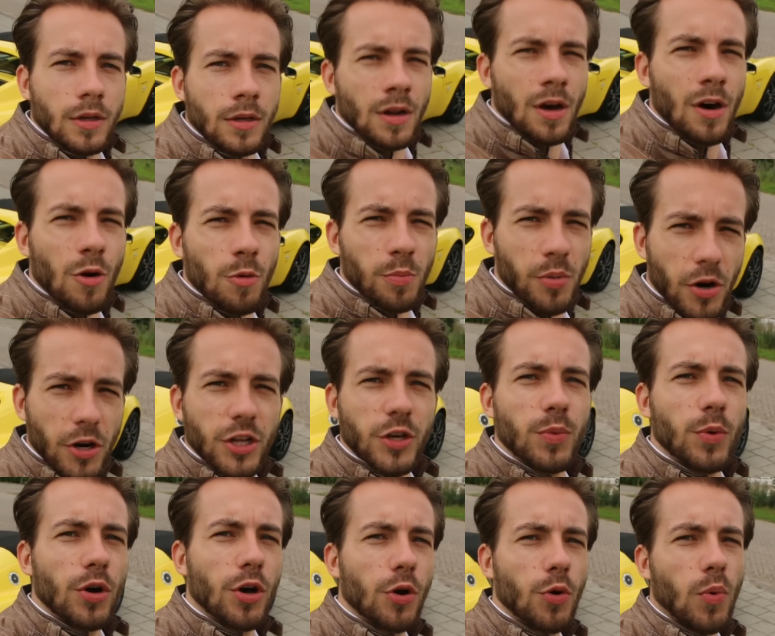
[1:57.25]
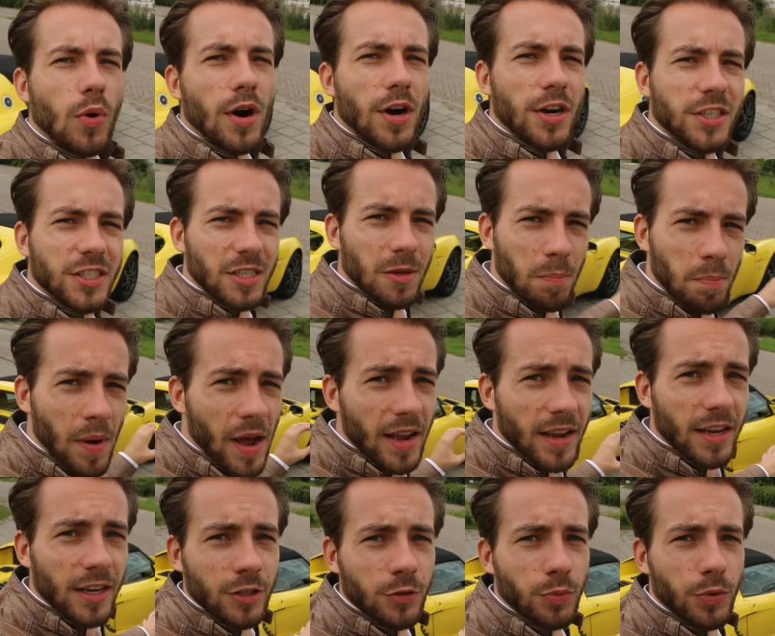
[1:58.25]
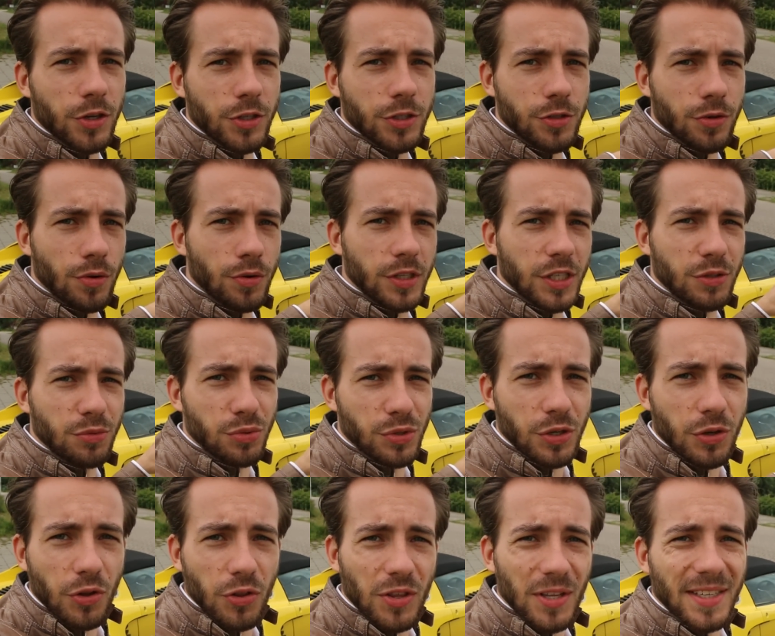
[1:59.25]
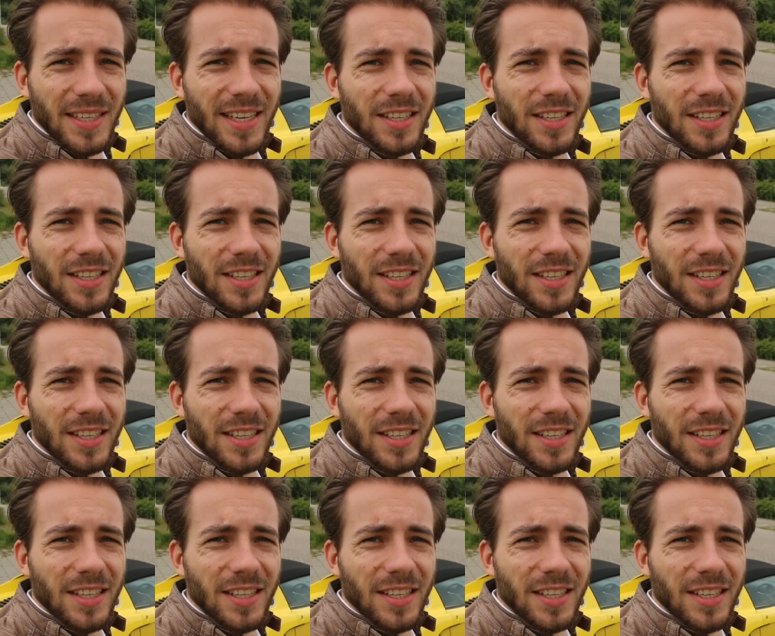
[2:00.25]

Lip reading: Now, bodywork wise, the back end was the only real thing